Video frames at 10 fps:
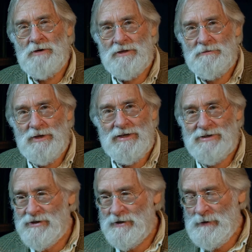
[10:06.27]

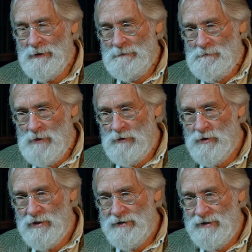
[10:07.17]
mathematics, I, I
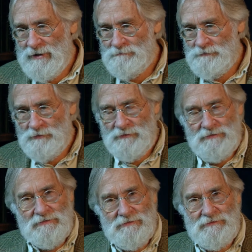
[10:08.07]
really um,
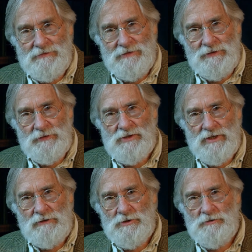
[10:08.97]
this
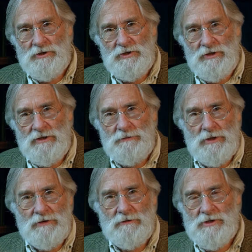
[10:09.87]
thing was rich and deep.
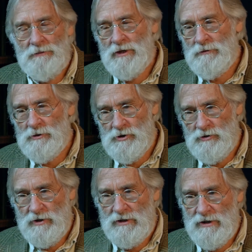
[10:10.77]
You know, there was something he was
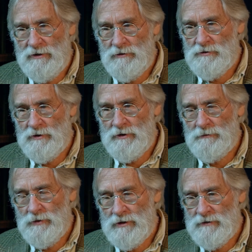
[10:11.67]
doing there that was really
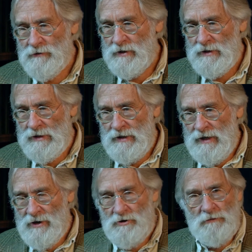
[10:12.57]
impressive. And I,
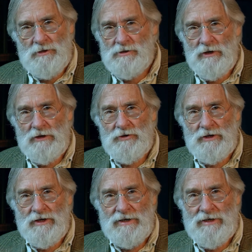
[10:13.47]
I don't know if he's around
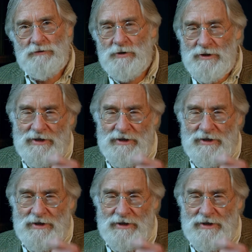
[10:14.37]
today. I doubt that he